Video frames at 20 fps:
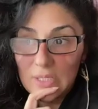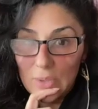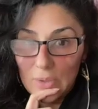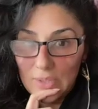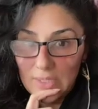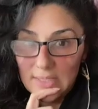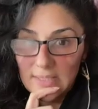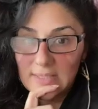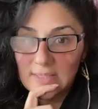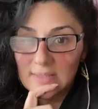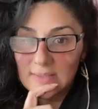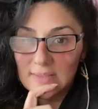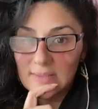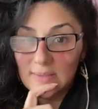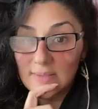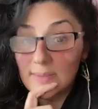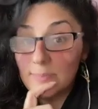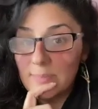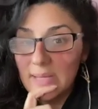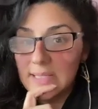artist,
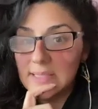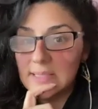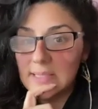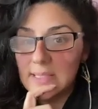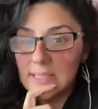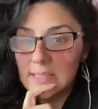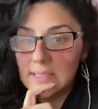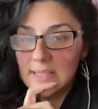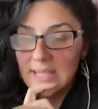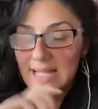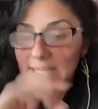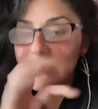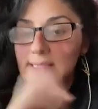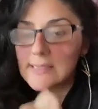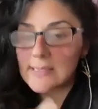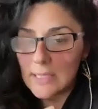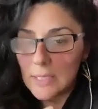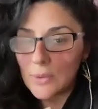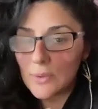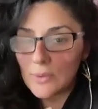the Mexican, that
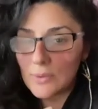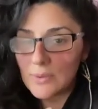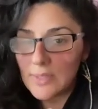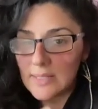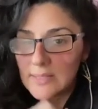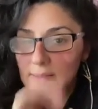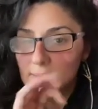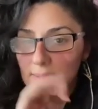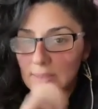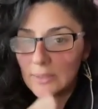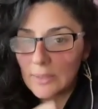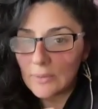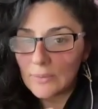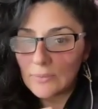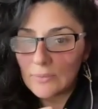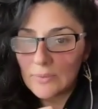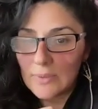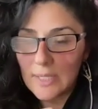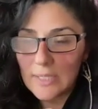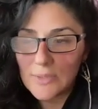singer that, you
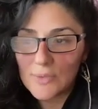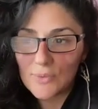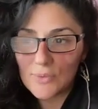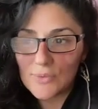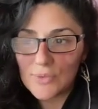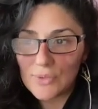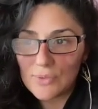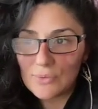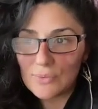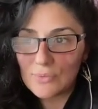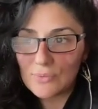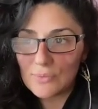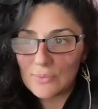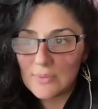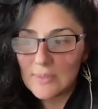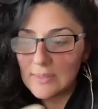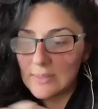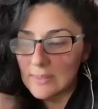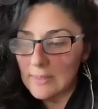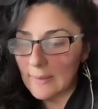know, that I told you,
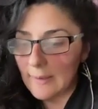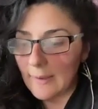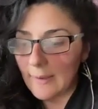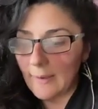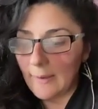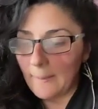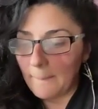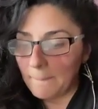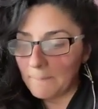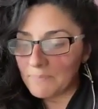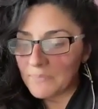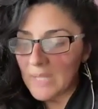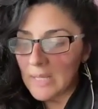how